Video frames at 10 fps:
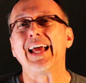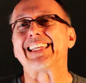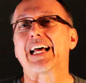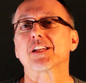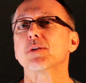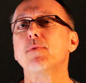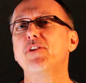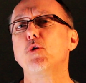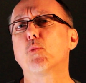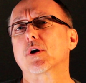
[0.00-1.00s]
Now, some of
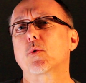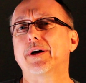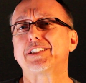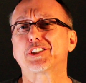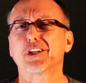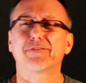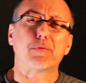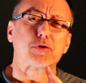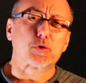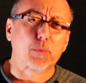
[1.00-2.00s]
you weren't quite sure if it was